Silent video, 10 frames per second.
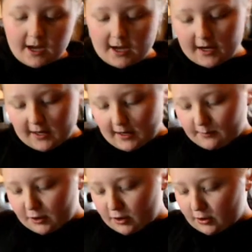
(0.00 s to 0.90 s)
and I'm
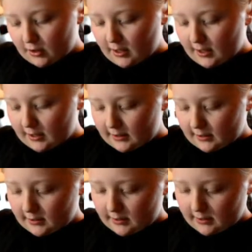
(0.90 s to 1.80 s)
just going to cut
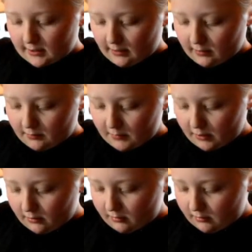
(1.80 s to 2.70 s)
down the
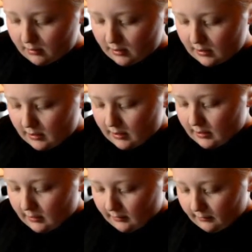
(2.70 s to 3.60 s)
middle
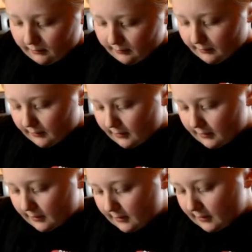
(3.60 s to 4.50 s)
of
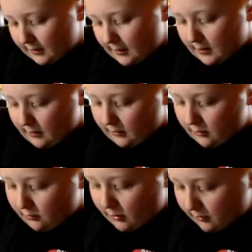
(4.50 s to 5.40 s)
the
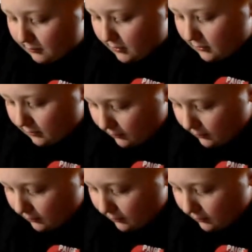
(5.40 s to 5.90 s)
cucumber,